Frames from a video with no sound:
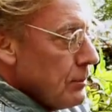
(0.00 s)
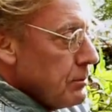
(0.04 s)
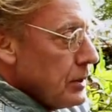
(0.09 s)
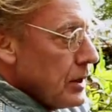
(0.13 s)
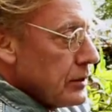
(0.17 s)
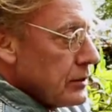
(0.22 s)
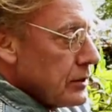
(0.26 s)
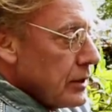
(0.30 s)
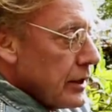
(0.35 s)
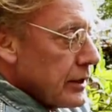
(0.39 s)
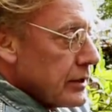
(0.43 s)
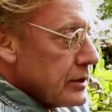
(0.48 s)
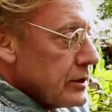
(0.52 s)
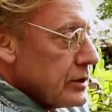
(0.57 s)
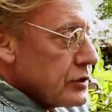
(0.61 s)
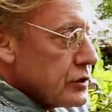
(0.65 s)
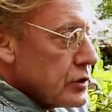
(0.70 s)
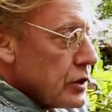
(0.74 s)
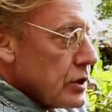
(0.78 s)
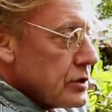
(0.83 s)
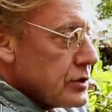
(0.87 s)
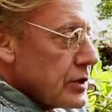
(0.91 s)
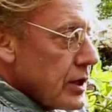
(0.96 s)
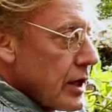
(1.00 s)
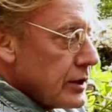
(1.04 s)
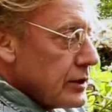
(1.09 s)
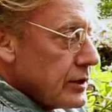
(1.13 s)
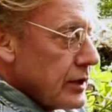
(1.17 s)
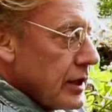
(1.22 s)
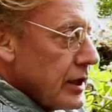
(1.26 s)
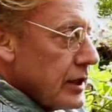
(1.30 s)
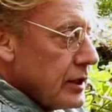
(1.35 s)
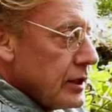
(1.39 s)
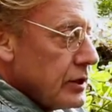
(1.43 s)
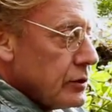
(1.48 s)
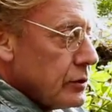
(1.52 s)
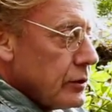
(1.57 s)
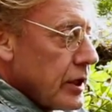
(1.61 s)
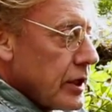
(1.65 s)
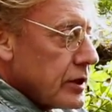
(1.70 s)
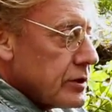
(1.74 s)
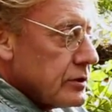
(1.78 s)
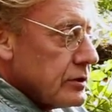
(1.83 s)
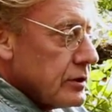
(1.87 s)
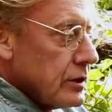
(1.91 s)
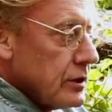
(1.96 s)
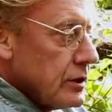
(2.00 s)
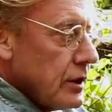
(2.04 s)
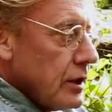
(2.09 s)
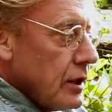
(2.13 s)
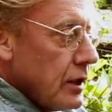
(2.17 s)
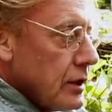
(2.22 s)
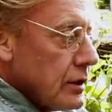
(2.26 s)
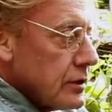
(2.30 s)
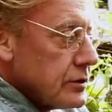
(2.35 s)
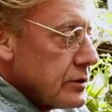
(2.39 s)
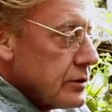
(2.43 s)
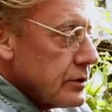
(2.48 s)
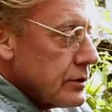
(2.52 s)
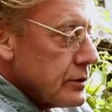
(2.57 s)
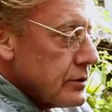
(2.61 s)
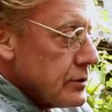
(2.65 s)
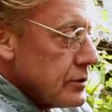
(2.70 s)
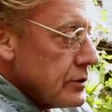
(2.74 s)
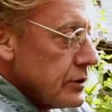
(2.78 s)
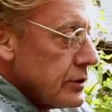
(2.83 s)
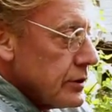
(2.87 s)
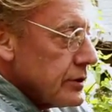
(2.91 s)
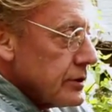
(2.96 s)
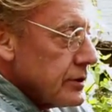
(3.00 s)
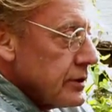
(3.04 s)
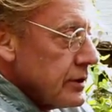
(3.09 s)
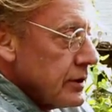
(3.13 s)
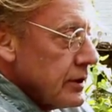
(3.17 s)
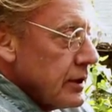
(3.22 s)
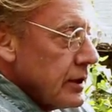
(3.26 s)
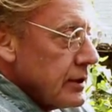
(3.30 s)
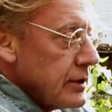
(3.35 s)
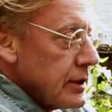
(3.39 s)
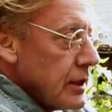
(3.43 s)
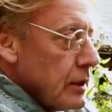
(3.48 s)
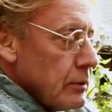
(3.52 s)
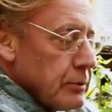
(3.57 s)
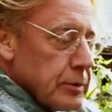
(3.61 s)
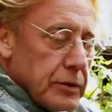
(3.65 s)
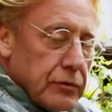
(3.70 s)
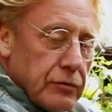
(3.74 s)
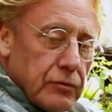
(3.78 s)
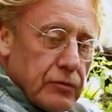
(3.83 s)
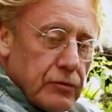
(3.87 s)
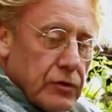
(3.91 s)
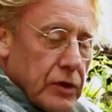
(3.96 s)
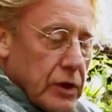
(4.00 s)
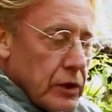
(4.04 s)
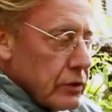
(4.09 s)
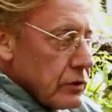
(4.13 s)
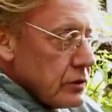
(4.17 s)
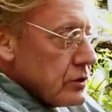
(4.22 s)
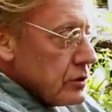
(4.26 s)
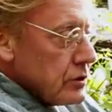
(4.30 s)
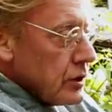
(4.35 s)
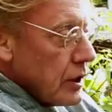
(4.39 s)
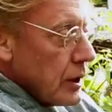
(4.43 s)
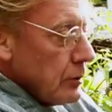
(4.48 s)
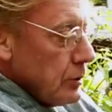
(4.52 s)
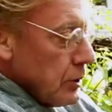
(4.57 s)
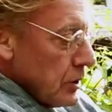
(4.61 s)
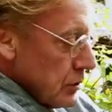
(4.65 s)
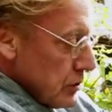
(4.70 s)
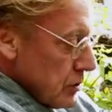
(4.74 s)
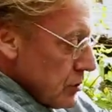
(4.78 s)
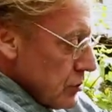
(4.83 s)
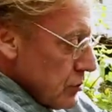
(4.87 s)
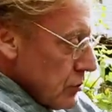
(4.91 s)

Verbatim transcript: But I can adjust that to any direction at all, as you can see. And that'll be very stable and